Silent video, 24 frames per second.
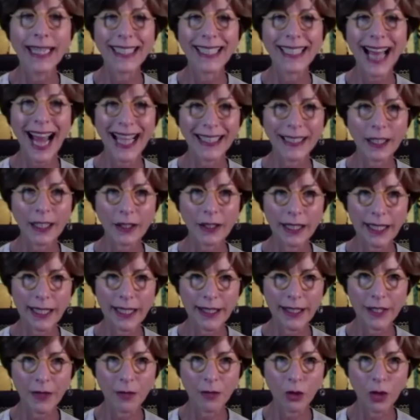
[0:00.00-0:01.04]
not the
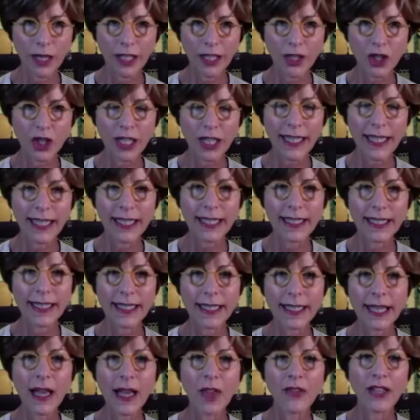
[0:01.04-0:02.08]
least of which
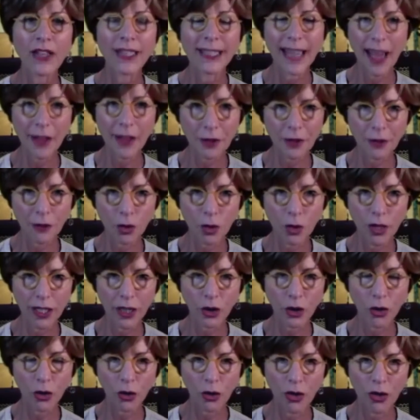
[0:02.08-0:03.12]
is the death of
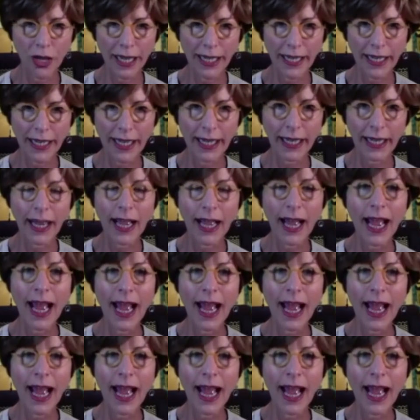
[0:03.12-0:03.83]
critical thinking.